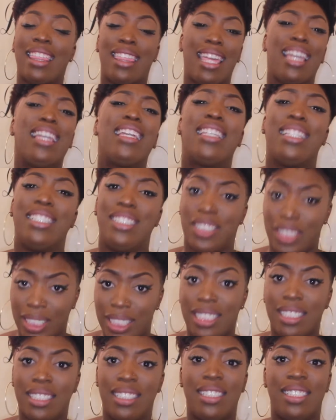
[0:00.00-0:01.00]
Thank you,
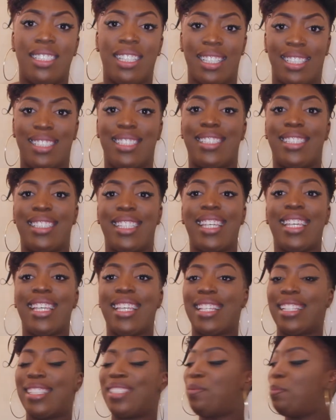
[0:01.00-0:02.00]
Jesus.
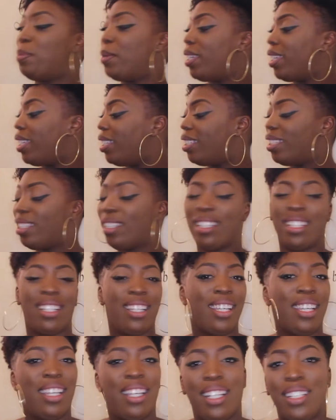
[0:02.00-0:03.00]
It has been
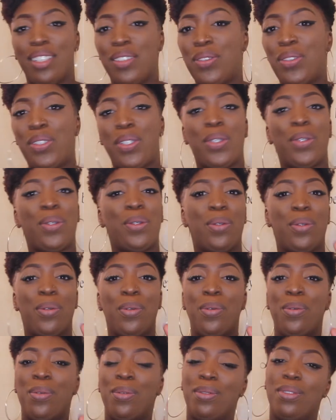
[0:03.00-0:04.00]

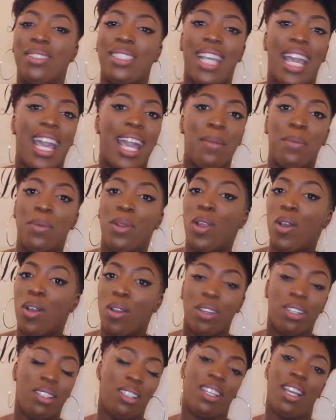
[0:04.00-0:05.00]
too damn
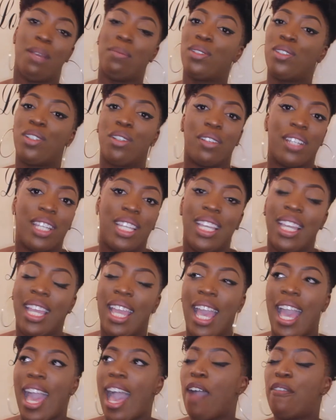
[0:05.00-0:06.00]
long. I'm sorry.
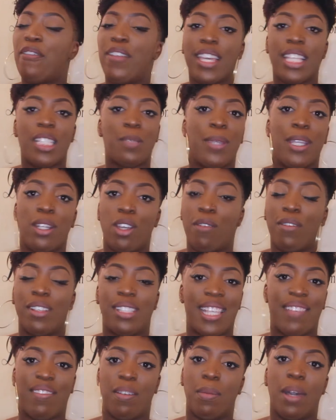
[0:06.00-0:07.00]
I think it's been over
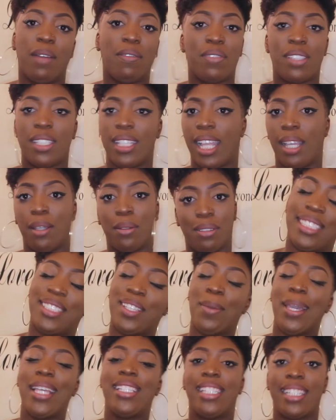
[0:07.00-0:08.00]
seven months now.
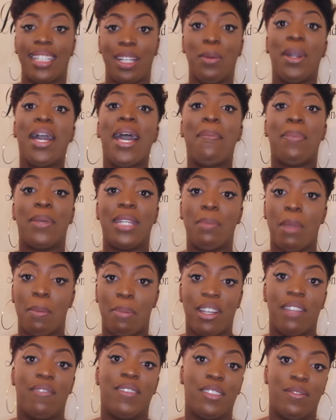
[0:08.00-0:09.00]
So basically what happened in my
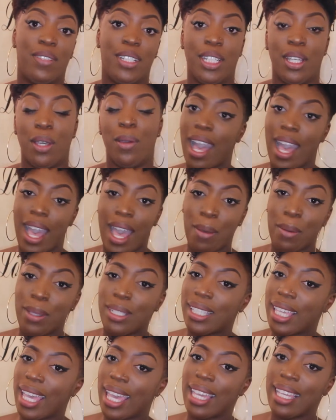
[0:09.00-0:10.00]
previous video, I
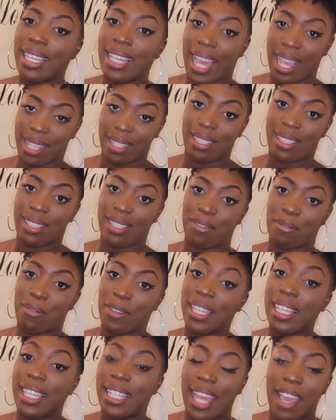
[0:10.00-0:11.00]
was getting gassed
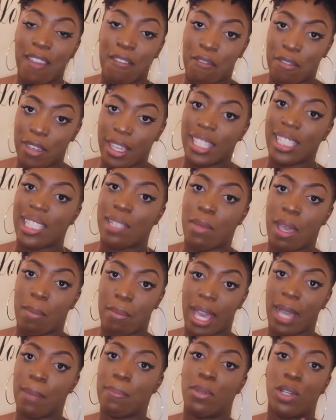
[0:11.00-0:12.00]
thinking I fixed my
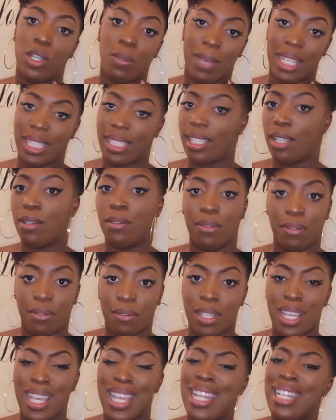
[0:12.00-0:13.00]
MacBook
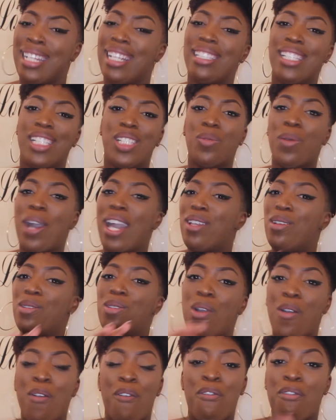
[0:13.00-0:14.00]
myself. This is why you
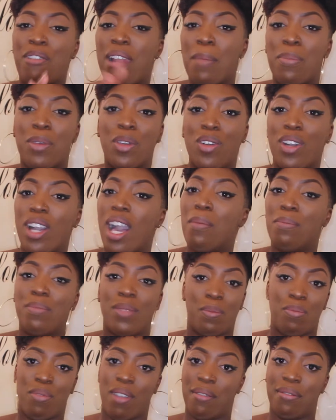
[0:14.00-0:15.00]
don't flap your
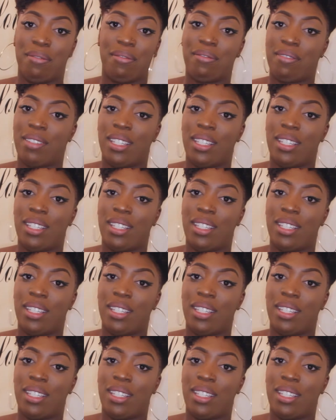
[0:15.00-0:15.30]
gums, bruv.